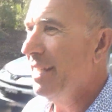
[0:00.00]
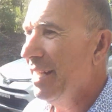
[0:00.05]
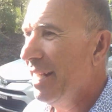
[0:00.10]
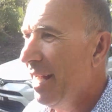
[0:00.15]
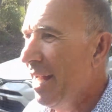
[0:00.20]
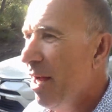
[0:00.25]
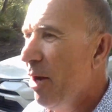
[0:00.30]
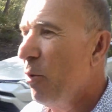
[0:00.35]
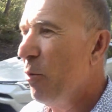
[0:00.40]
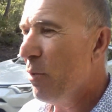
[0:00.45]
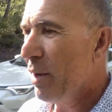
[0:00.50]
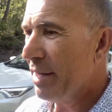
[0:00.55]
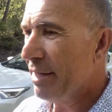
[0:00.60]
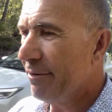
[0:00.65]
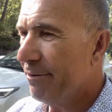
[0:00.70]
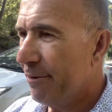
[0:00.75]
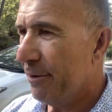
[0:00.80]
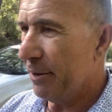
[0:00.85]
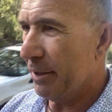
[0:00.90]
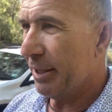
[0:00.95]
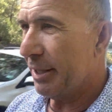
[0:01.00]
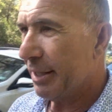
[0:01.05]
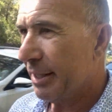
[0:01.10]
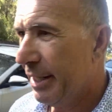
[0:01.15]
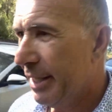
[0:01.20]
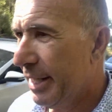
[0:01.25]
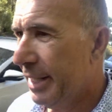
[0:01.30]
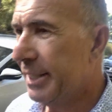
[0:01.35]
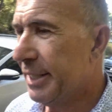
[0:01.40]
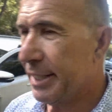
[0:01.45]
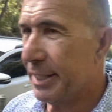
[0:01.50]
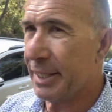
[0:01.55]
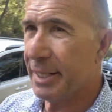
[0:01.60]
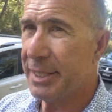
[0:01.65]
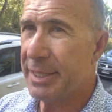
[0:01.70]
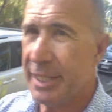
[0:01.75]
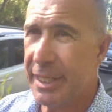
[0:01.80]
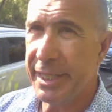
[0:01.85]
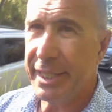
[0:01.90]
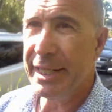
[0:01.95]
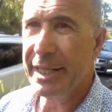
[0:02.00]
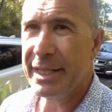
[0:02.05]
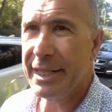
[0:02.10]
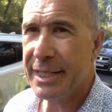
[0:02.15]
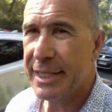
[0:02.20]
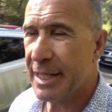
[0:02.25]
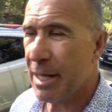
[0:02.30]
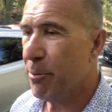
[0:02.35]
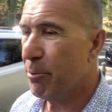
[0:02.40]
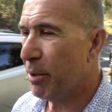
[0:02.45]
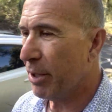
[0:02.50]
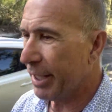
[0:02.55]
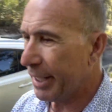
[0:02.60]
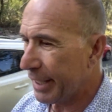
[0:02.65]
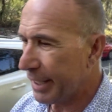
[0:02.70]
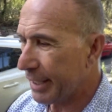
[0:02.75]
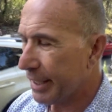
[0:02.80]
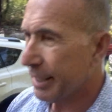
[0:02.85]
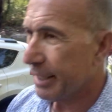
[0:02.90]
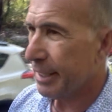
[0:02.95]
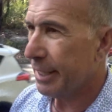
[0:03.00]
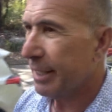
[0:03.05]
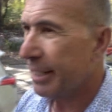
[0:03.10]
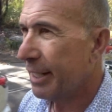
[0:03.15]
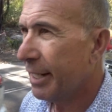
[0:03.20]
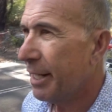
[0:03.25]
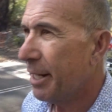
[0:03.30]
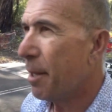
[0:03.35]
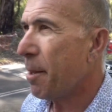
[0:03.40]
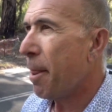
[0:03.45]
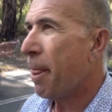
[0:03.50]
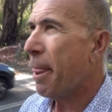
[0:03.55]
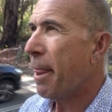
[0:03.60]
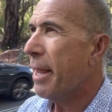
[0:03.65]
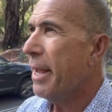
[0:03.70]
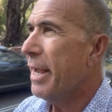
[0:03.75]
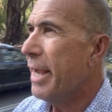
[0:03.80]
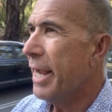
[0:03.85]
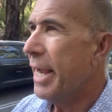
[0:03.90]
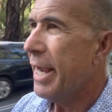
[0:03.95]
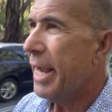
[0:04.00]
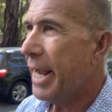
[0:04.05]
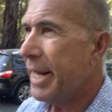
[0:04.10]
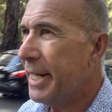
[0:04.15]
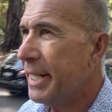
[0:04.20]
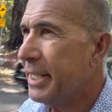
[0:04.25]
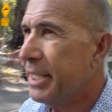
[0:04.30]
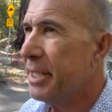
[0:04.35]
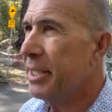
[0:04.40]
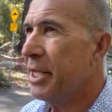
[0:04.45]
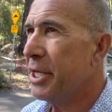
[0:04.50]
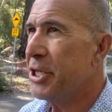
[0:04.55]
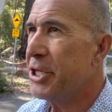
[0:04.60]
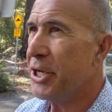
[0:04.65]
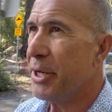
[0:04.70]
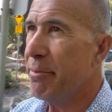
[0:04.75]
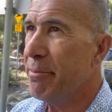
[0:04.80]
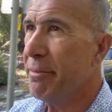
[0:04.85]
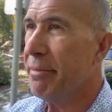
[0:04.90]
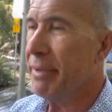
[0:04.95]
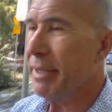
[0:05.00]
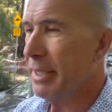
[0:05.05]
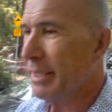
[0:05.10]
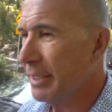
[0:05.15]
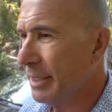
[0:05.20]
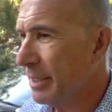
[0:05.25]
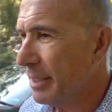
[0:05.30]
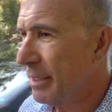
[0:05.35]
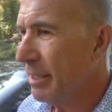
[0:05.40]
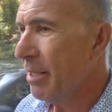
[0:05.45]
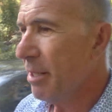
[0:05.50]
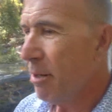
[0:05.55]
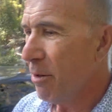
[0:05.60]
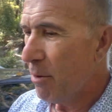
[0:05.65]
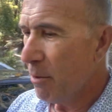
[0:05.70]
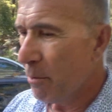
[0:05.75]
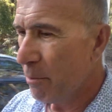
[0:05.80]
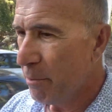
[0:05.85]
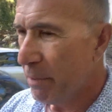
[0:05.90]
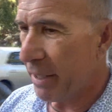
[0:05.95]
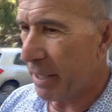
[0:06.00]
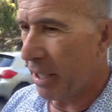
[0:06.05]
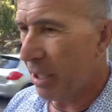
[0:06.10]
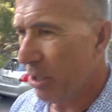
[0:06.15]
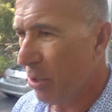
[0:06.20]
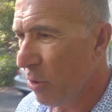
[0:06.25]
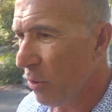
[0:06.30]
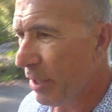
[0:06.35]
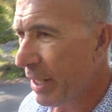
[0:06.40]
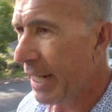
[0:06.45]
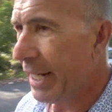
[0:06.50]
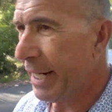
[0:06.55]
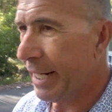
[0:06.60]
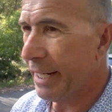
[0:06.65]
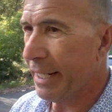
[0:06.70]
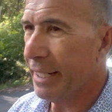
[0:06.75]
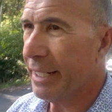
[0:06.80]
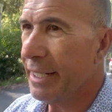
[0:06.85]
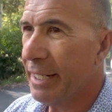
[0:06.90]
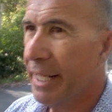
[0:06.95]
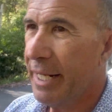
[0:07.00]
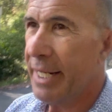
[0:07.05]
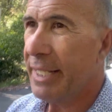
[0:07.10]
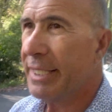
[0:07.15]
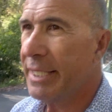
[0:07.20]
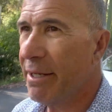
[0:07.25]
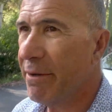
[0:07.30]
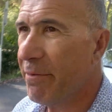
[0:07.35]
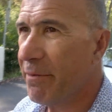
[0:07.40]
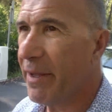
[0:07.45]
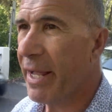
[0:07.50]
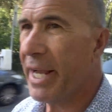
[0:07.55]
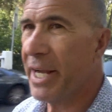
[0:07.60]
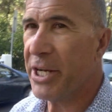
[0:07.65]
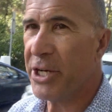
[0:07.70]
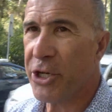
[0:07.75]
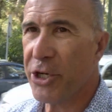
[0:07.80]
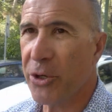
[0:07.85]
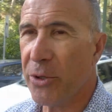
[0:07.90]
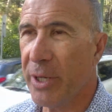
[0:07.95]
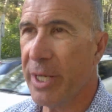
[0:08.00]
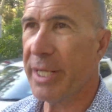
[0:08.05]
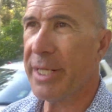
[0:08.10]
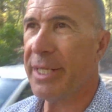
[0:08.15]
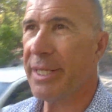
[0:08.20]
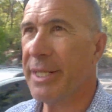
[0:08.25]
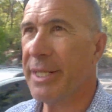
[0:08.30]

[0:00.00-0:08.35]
How wonderful is it to see somebody heading to the gym but looking as if they enjoy it,